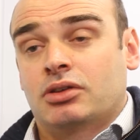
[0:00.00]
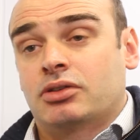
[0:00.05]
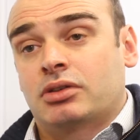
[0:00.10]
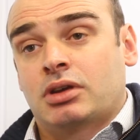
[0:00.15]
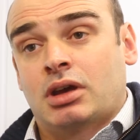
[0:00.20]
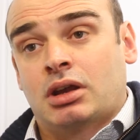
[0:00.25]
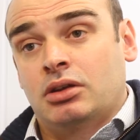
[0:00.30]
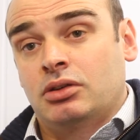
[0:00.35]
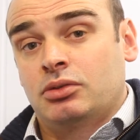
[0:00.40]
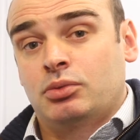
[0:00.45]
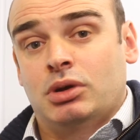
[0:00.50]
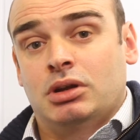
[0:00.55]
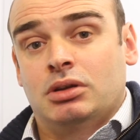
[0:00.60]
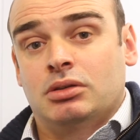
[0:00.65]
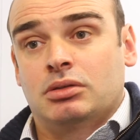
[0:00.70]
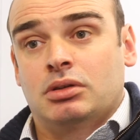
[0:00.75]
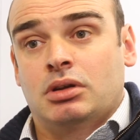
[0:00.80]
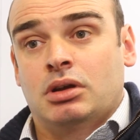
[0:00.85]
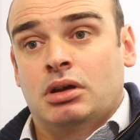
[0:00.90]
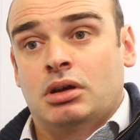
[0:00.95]
scanners went
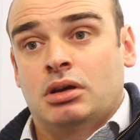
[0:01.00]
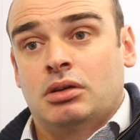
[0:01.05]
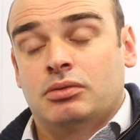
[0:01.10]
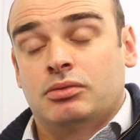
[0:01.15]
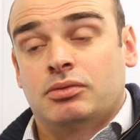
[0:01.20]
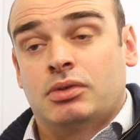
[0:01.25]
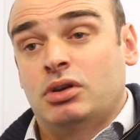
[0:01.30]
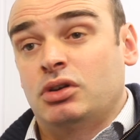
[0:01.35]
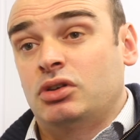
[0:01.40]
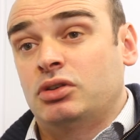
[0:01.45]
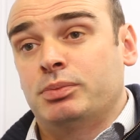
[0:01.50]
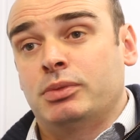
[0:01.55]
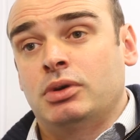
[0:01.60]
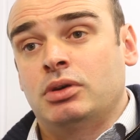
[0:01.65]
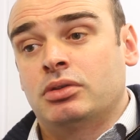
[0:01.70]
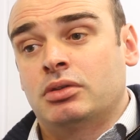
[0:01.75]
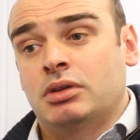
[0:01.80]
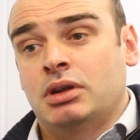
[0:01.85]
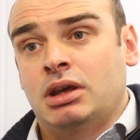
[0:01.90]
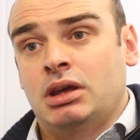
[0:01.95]
uh, very
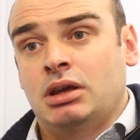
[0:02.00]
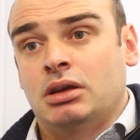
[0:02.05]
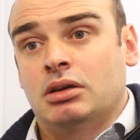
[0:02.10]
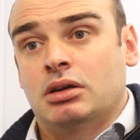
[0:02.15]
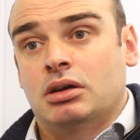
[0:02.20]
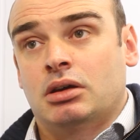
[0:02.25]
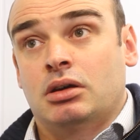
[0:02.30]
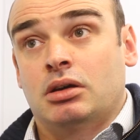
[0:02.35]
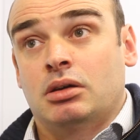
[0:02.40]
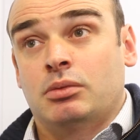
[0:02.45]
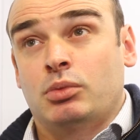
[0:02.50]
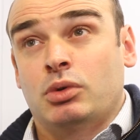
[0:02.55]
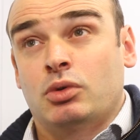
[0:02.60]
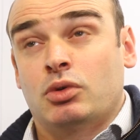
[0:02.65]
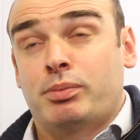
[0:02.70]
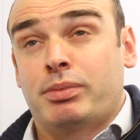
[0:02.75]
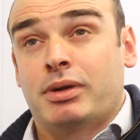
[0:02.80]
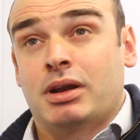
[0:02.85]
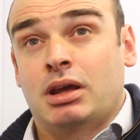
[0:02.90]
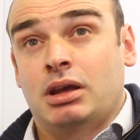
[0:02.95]
smoothly. Um, we
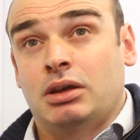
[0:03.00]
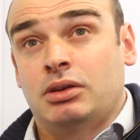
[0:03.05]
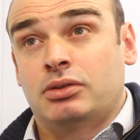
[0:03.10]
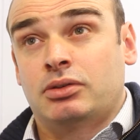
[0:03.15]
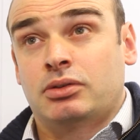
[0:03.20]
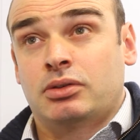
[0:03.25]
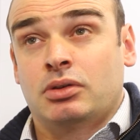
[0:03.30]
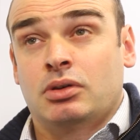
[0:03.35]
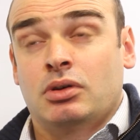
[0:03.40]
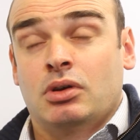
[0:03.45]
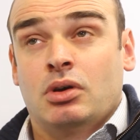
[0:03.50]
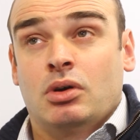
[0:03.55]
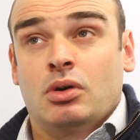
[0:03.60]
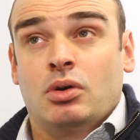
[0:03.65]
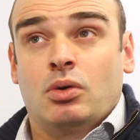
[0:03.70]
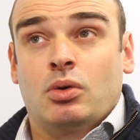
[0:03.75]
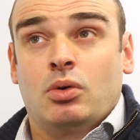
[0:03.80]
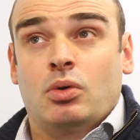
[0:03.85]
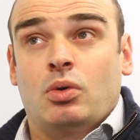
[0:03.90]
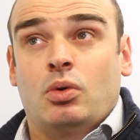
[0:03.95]
replaced
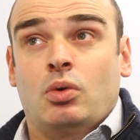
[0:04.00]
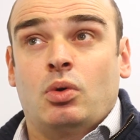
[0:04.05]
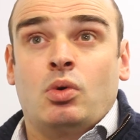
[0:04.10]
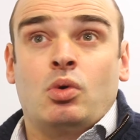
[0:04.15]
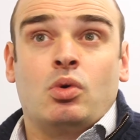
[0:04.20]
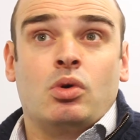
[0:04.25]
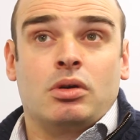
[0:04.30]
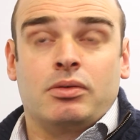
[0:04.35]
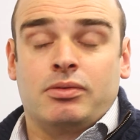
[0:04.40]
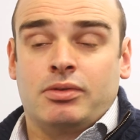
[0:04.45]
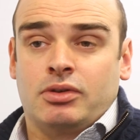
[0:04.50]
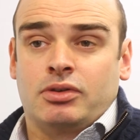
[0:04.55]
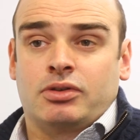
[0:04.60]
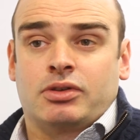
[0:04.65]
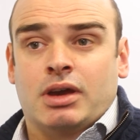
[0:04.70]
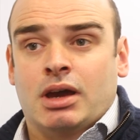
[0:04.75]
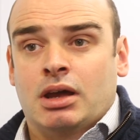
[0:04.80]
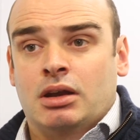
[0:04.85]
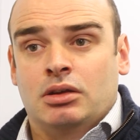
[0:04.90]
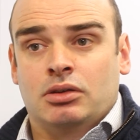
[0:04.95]
all of the
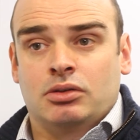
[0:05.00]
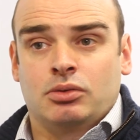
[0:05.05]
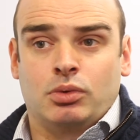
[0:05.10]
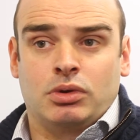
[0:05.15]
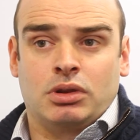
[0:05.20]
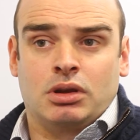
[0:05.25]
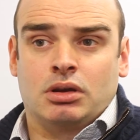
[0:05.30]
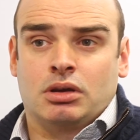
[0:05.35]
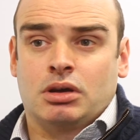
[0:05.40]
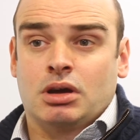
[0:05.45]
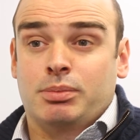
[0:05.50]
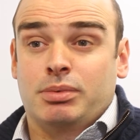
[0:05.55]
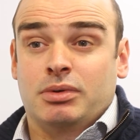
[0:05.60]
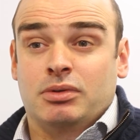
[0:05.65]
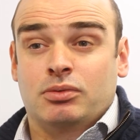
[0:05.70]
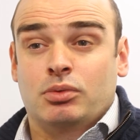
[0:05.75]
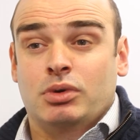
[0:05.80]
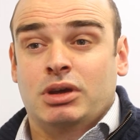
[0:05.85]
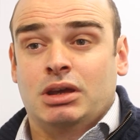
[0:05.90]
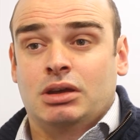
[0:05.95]
scanners within a couple
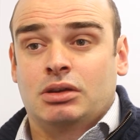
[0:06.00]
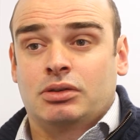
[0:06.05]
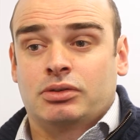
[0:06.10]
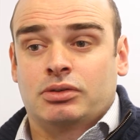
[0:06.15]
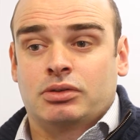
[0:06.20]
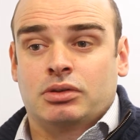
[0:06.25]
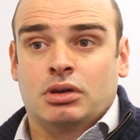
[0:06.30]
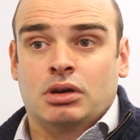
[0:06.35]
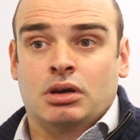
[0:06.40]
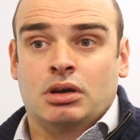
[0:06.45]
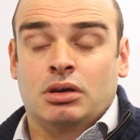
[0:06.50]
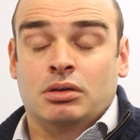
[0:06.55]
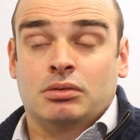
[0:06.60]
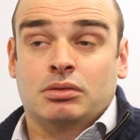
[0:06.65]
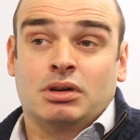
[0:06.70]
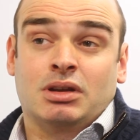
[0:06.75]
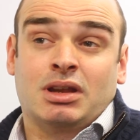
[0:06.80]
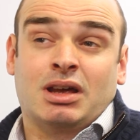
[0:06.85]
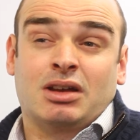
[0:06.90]
of weeks. Uh, and